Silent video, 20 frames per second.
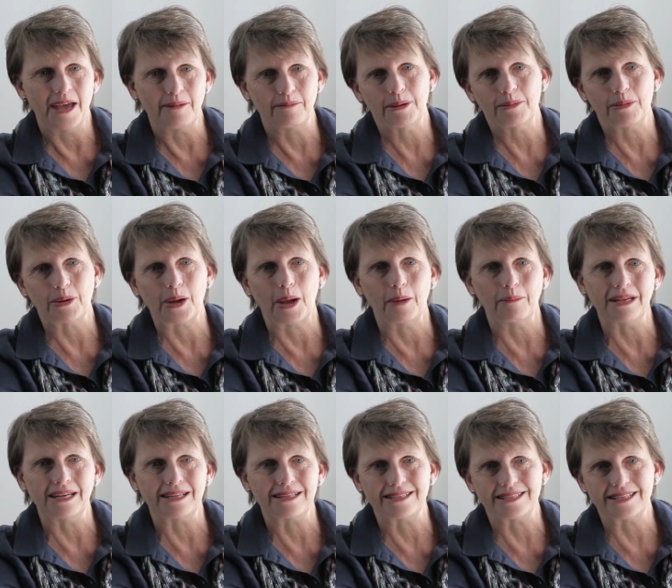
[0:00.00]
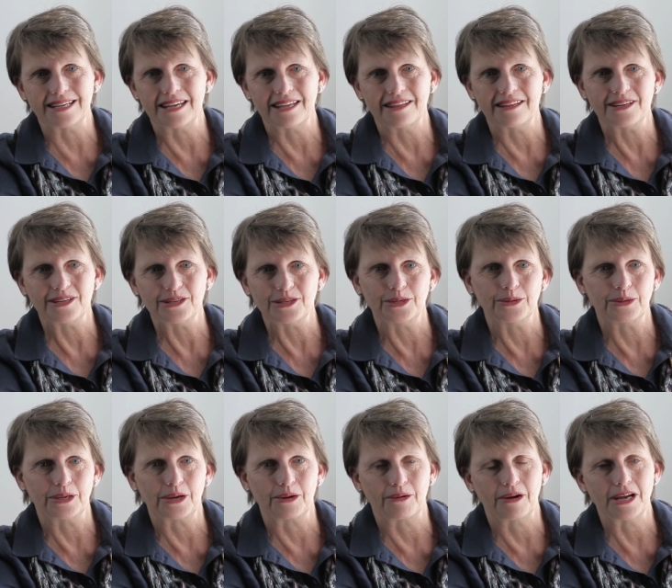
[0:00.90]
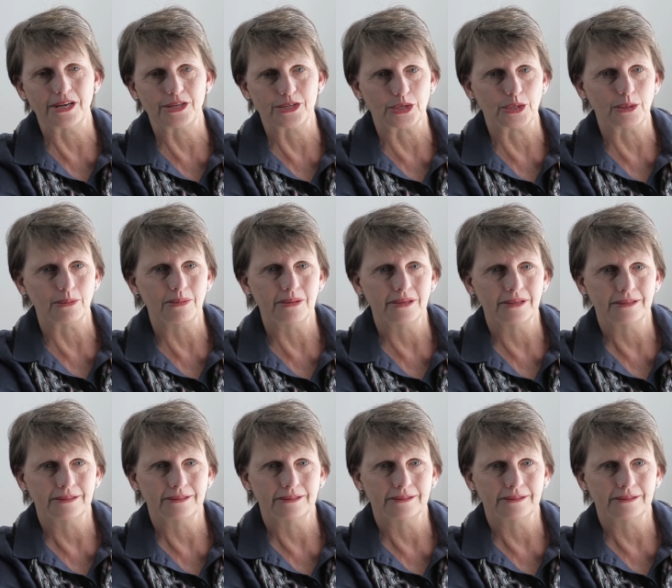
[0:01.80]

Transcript: and people come in and see that you're doing a great job.